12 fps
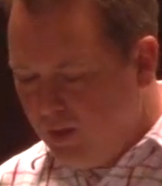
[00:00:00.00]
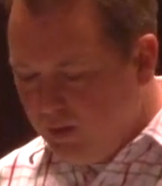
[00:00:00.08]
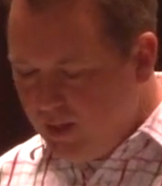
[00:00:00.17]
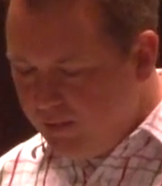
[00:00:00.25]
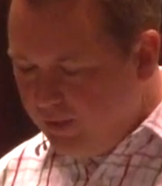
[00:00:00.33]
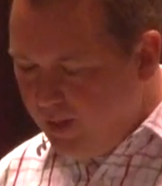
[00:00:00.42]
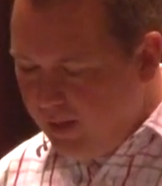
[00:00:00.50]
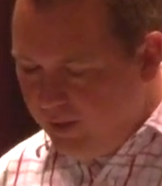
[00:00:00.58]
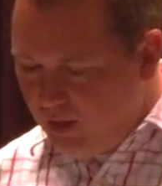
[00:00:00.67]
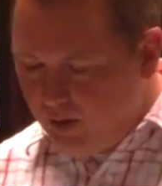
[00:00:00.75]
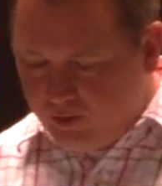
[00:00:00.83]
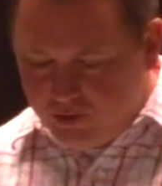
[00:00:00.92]
Now, today in
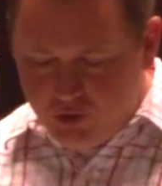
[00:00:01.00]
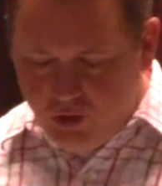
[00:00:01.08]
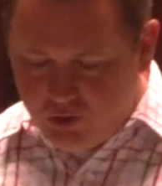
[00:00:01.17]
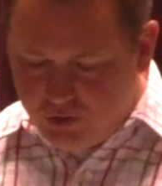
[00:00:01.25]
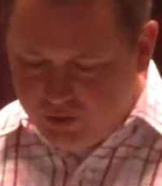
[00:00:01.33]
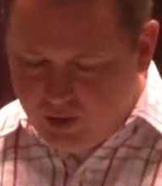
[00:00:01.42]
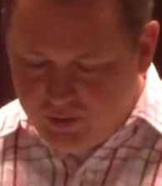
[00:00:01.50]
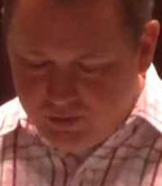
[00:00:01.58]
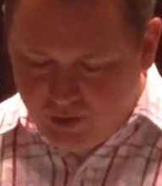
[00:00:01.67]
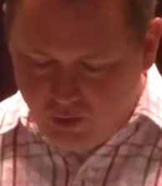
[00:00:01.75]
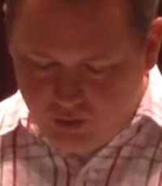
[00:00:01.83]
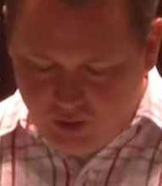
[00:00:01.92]
our church is
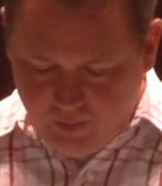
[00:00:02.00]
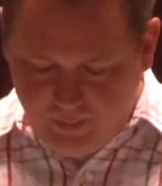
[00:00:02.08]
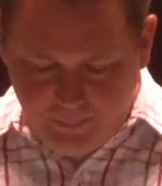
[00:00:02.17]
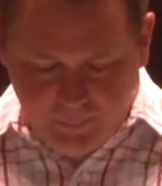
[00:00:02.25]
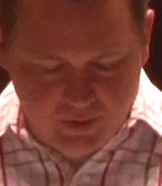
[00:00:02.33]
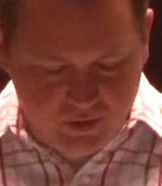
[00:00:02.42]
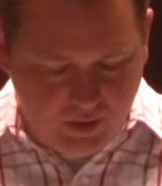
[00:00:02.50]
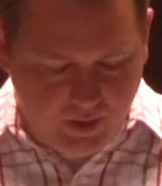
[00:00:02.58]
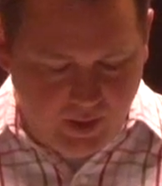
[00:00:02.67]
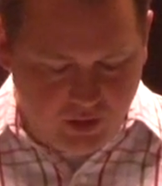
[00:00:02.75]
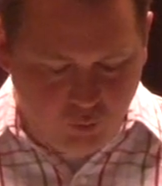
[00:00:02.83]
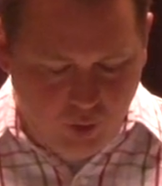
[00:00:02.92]
also Commitment
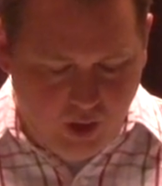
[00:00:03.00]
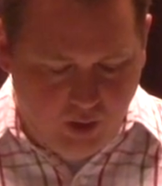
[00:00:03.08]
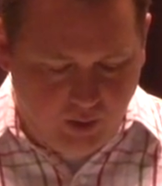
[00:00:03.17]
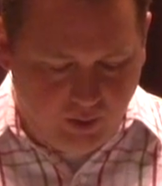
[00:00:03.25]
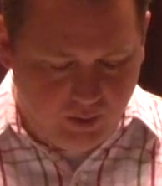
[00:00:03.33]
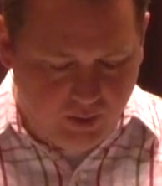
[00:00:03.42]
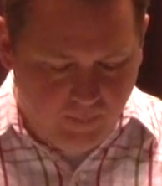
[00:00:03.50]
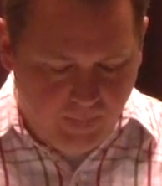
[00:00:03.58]
Sunday as well. And